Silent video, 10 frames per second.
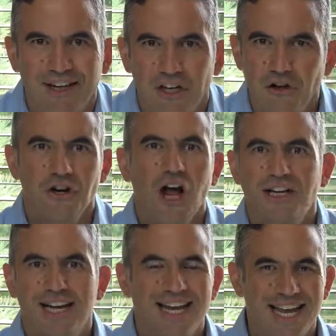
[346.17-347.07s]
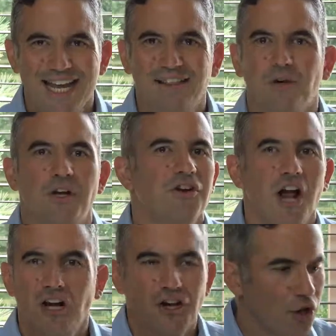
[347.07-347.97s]
You're not going to hit the, you're
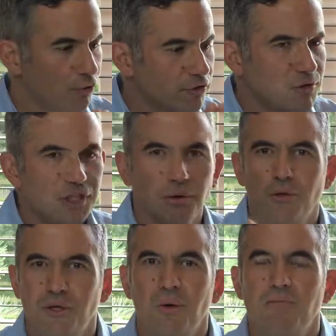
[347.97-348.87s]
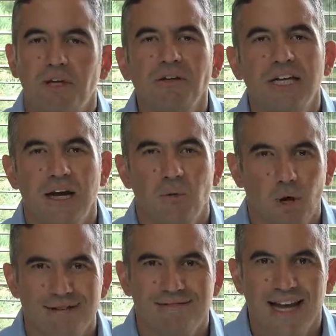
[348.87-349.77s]
not going to go from zero to a million in
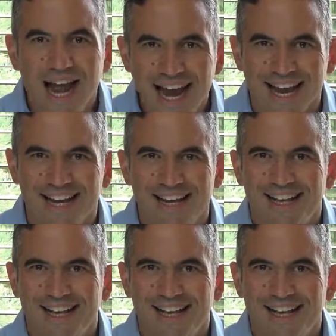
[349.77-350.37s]
one day.